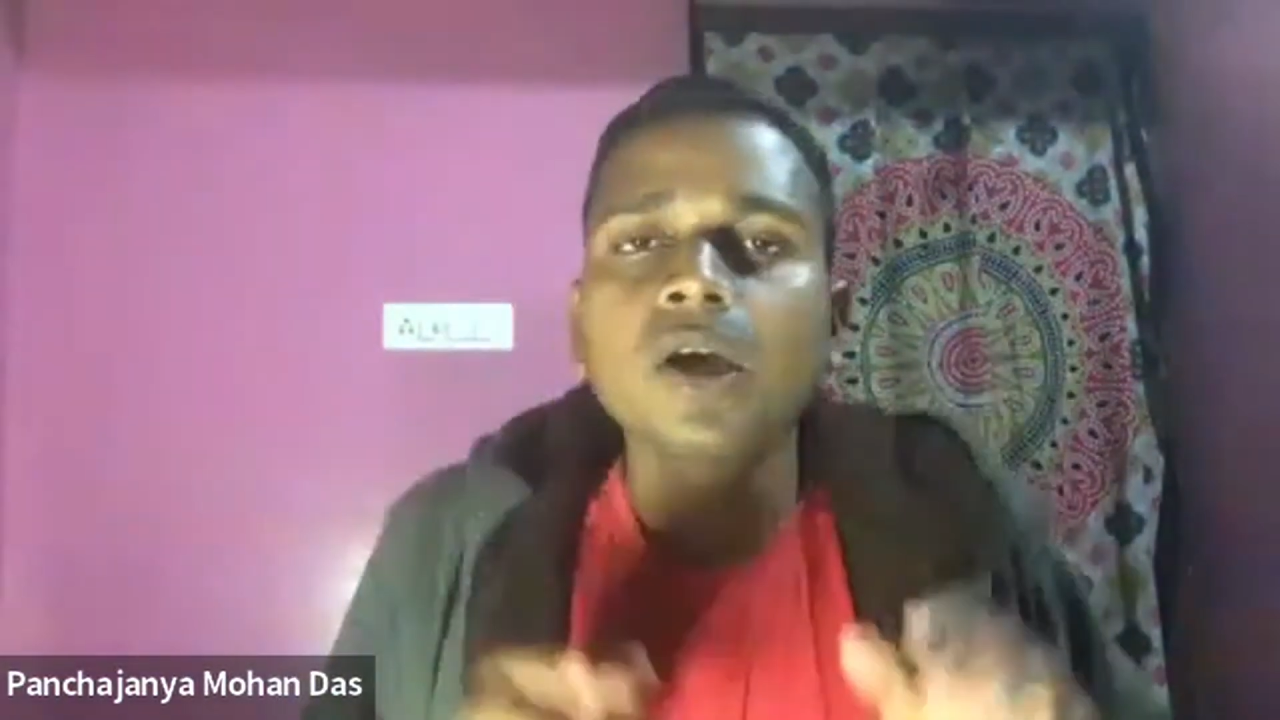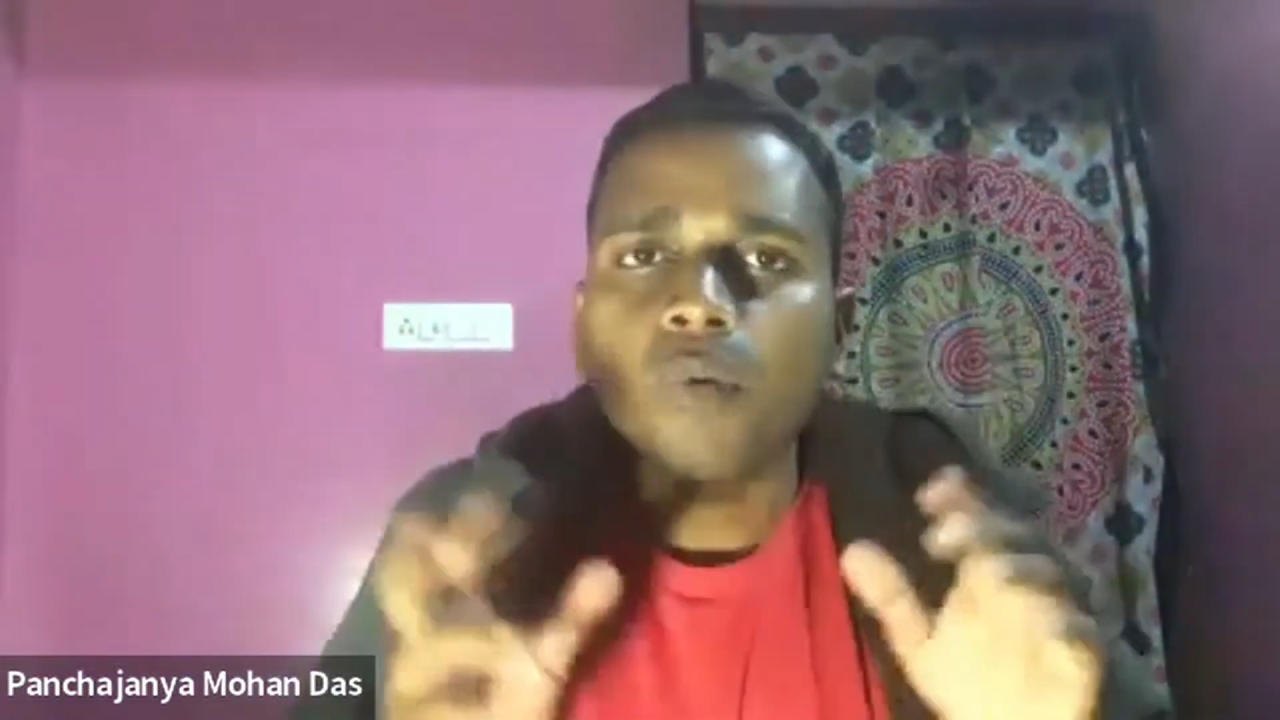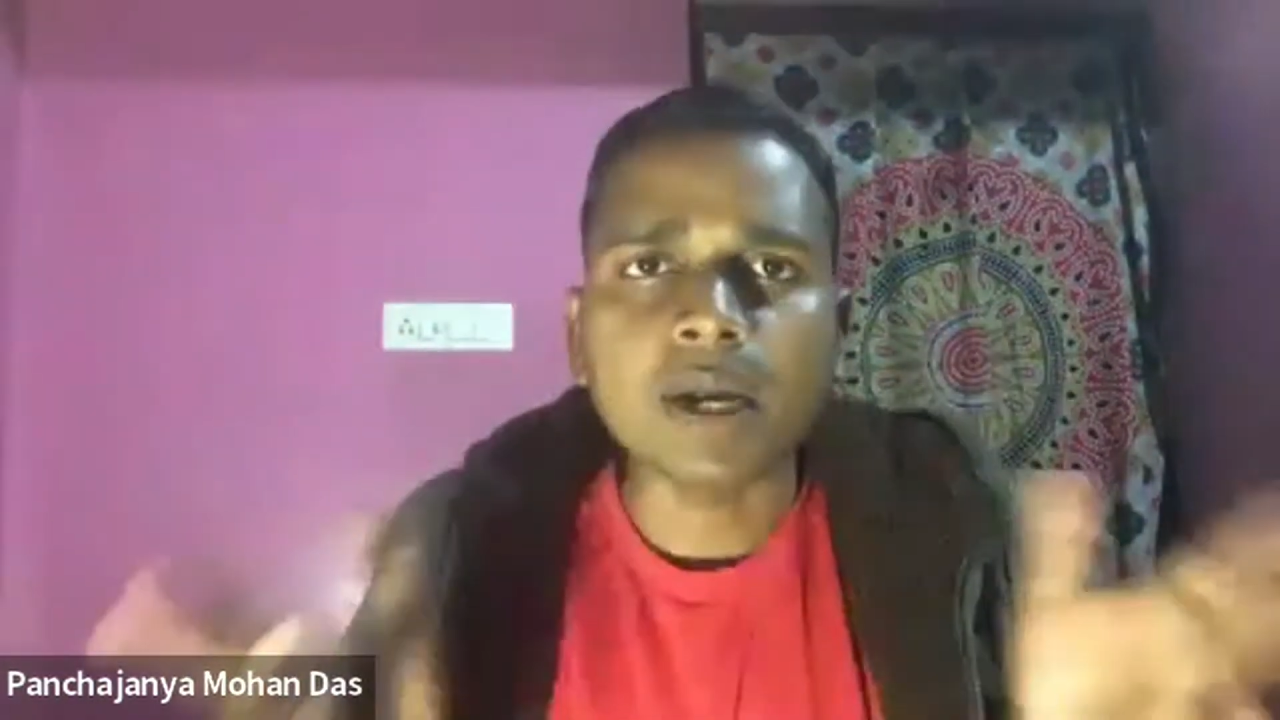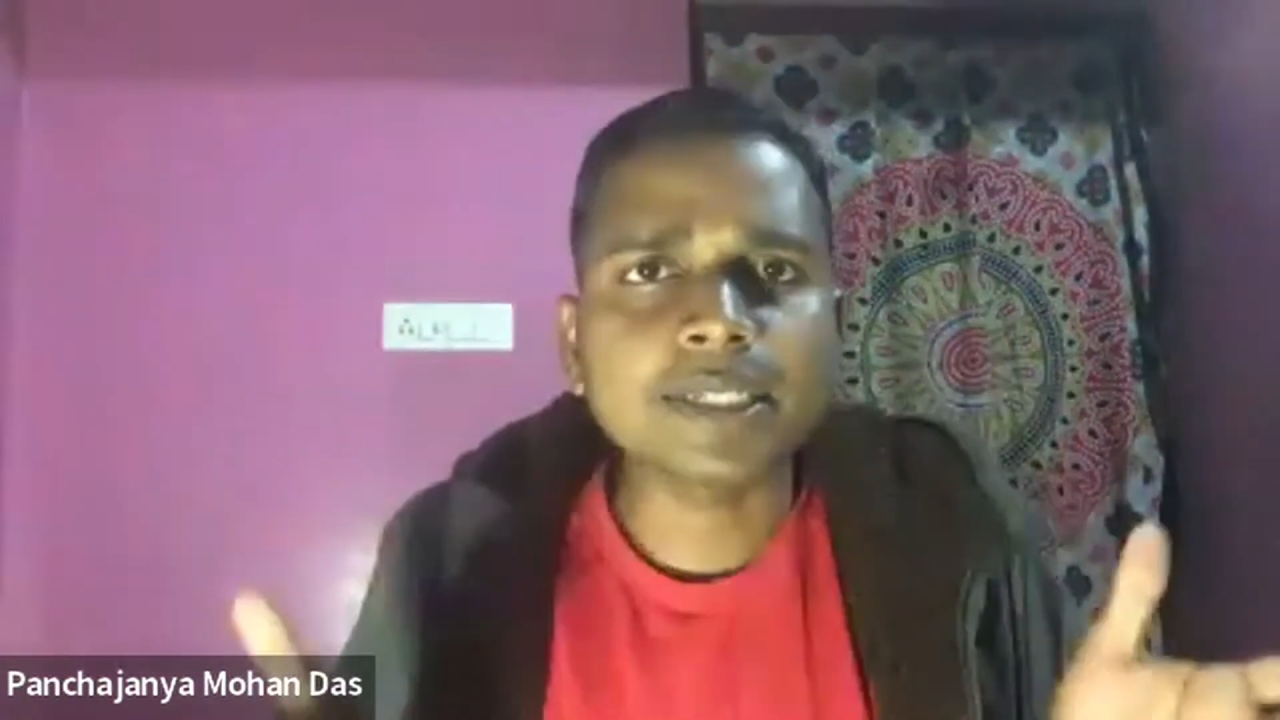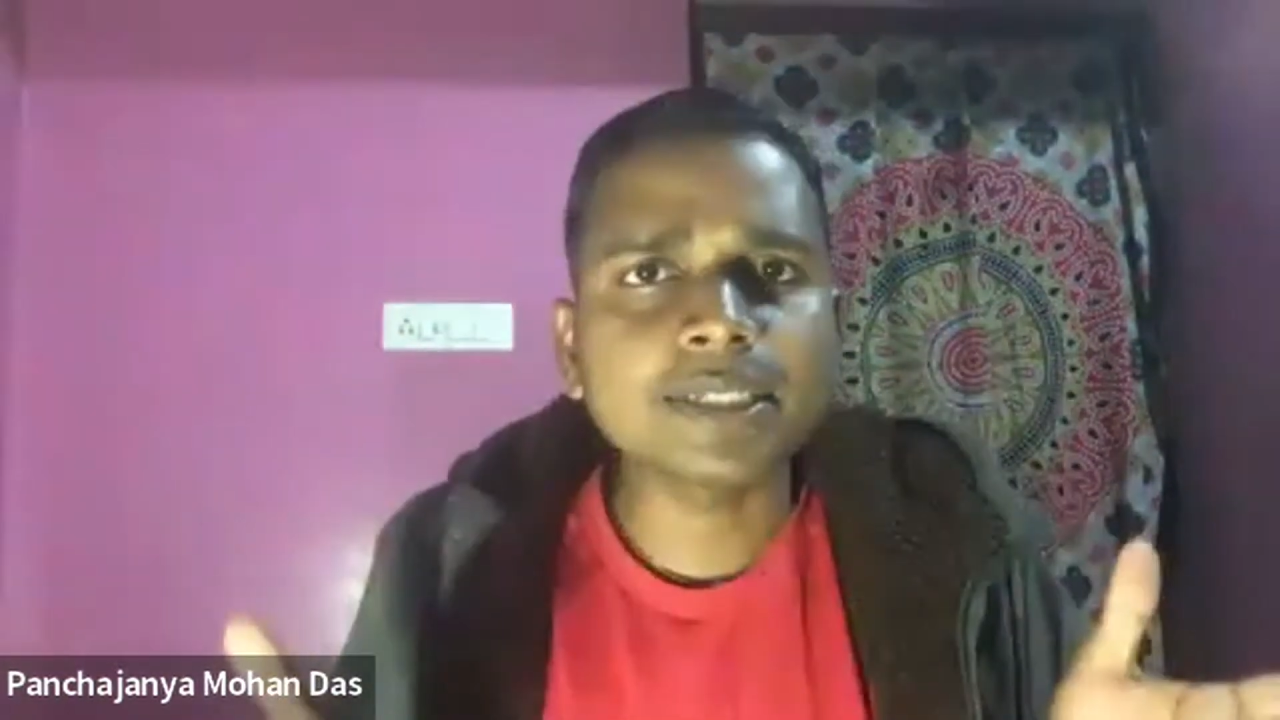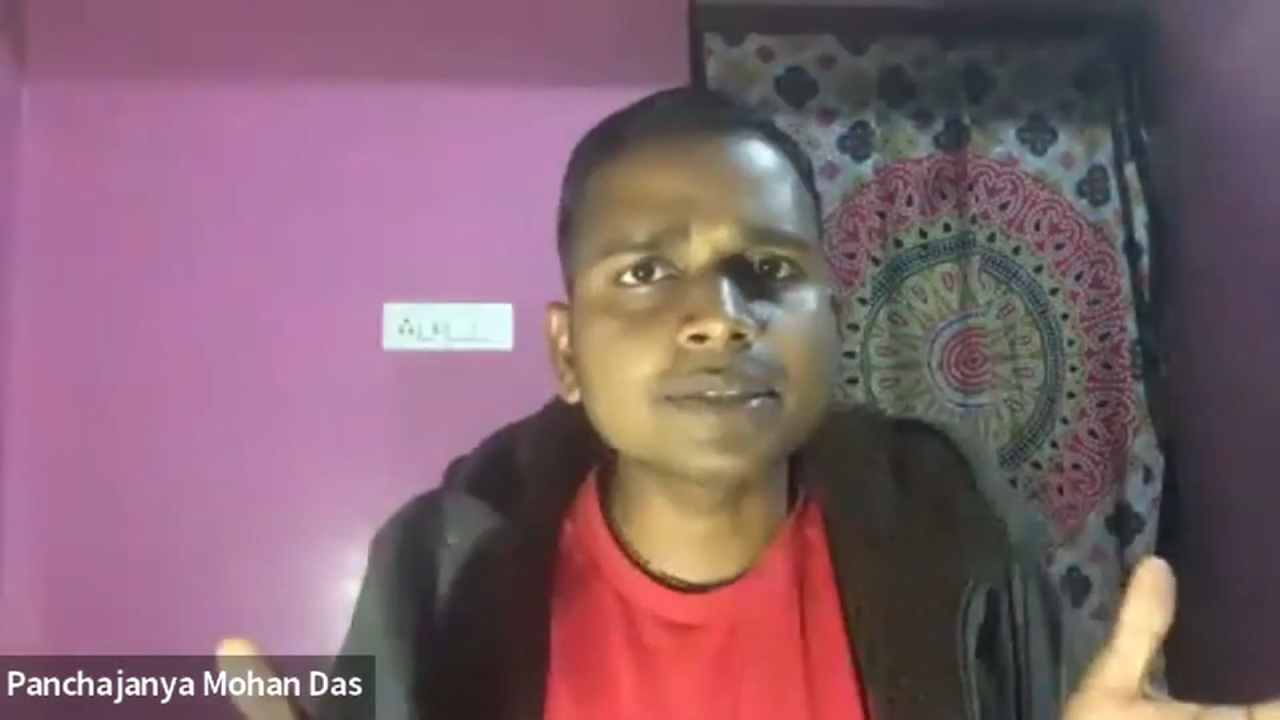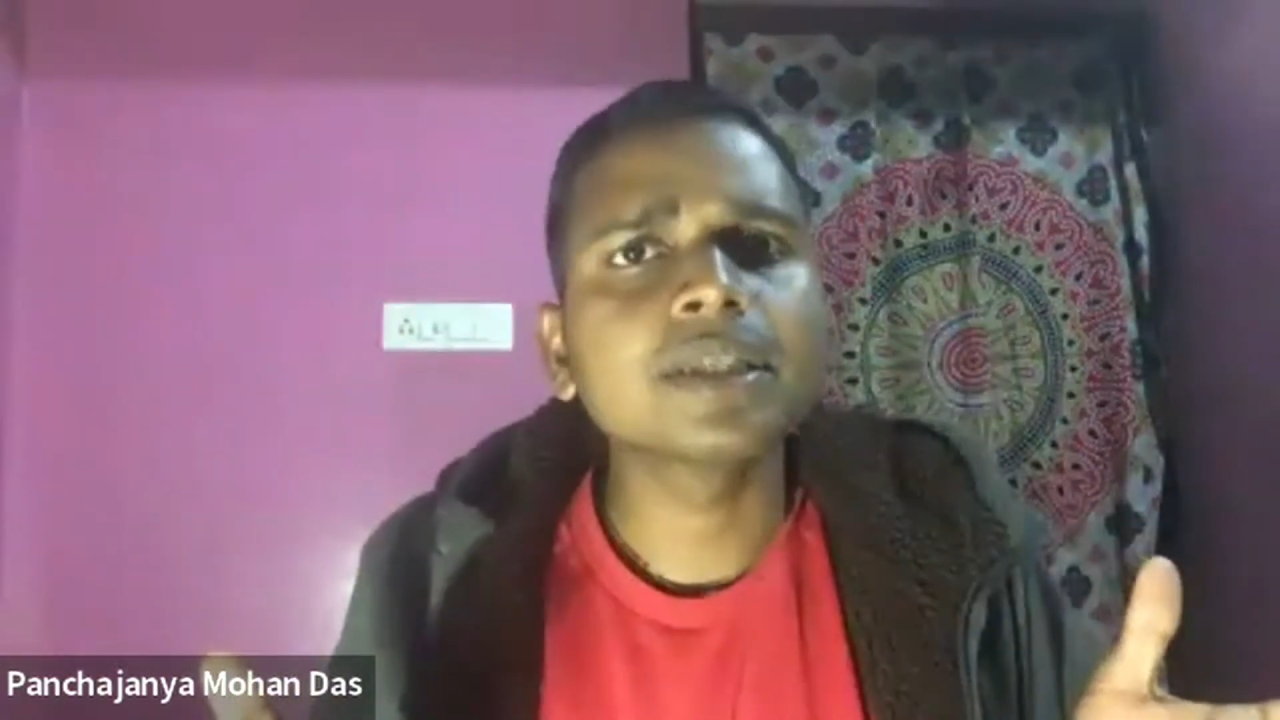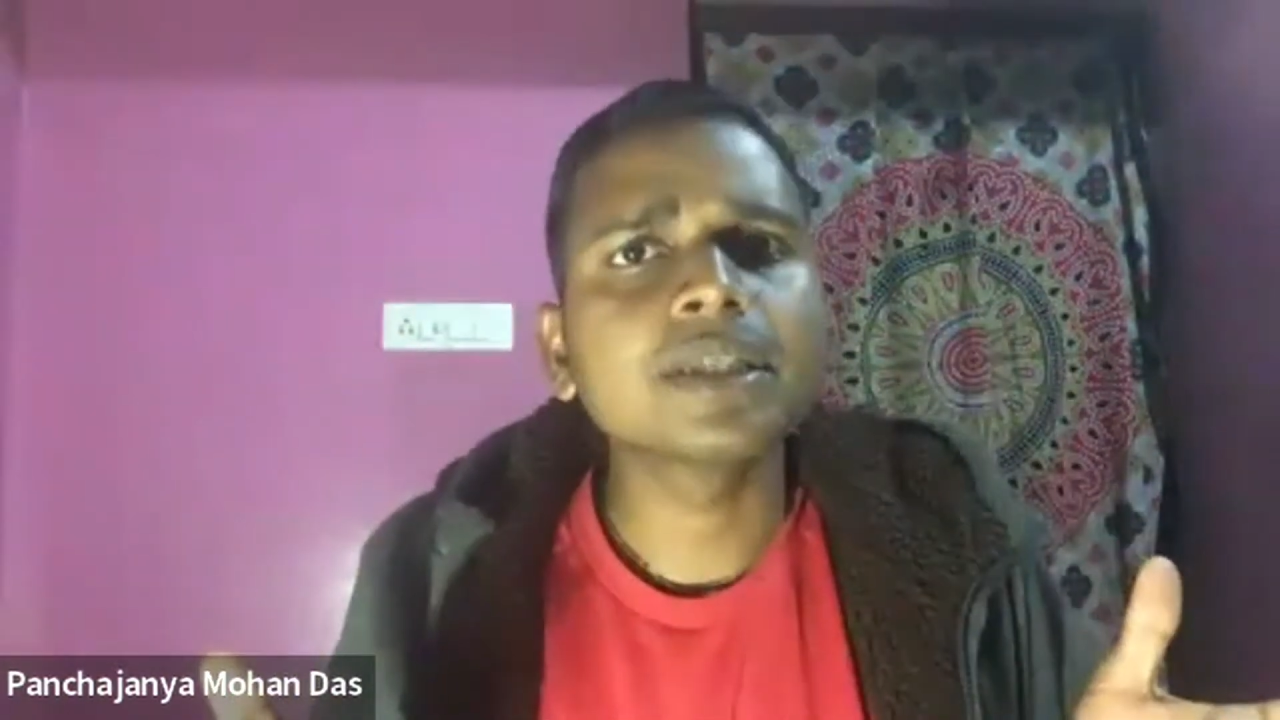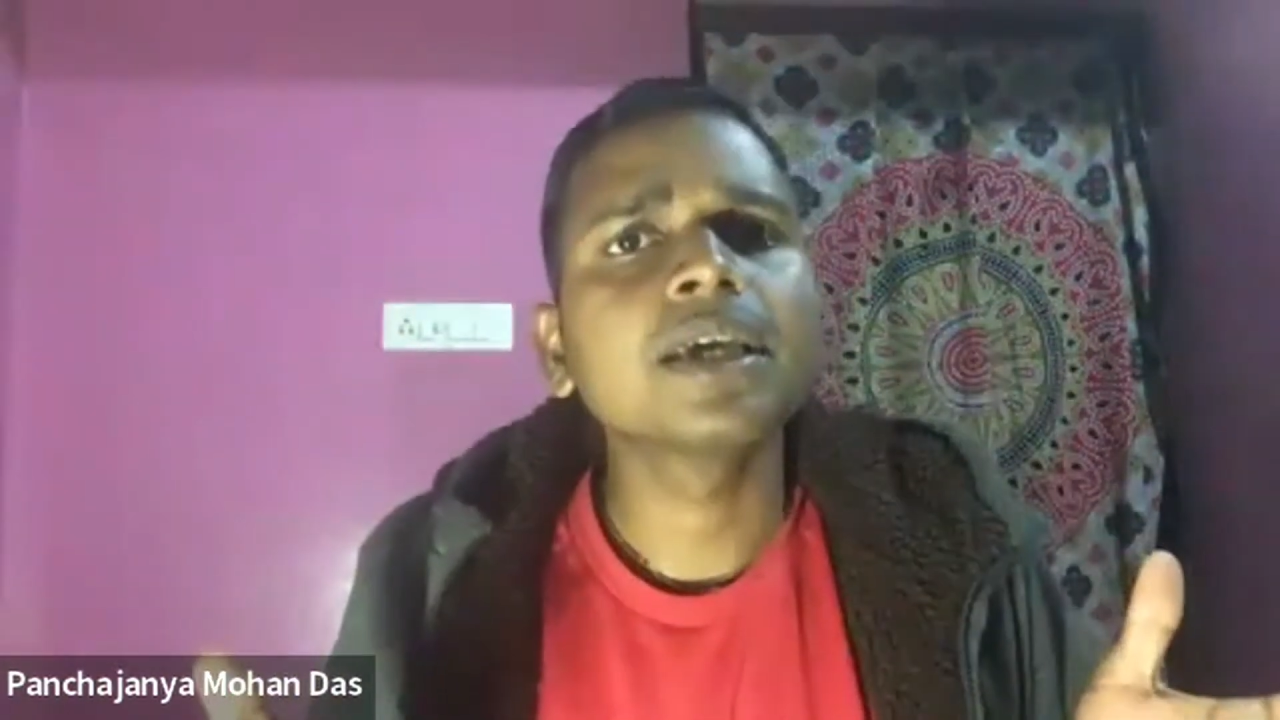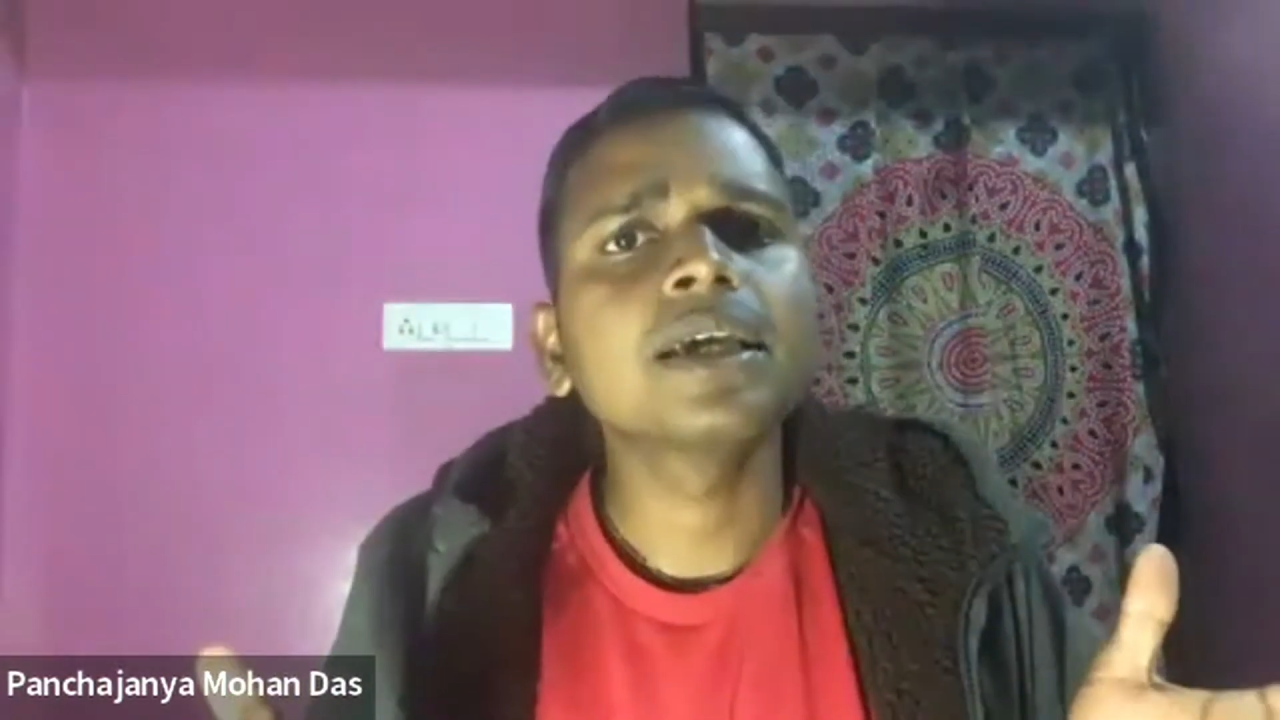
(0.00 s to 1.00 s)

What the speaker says: what is